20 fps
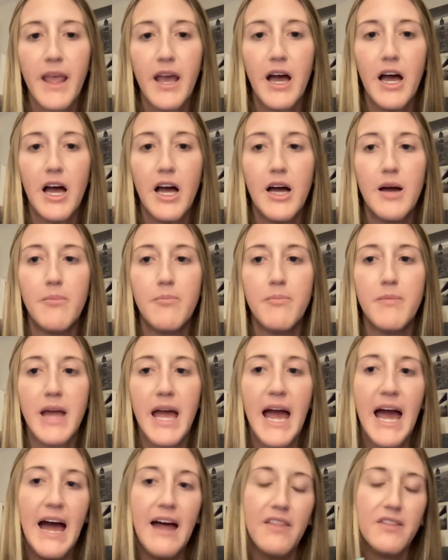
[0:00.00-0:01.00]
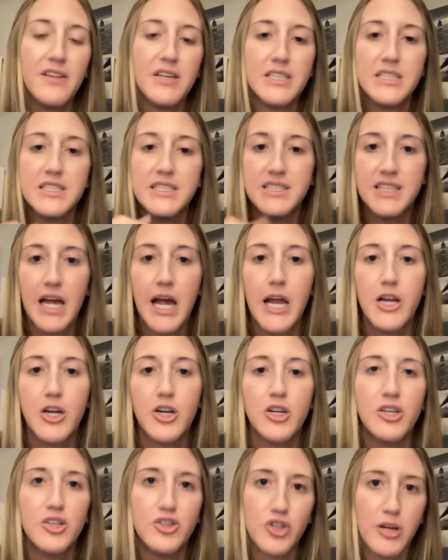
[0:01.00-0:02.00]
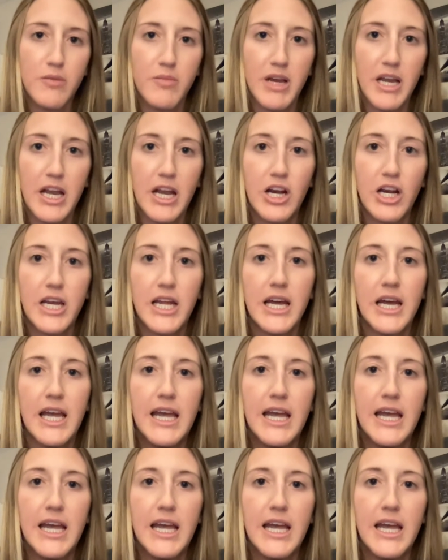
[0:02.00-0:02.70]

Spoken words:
at the desired treatment area.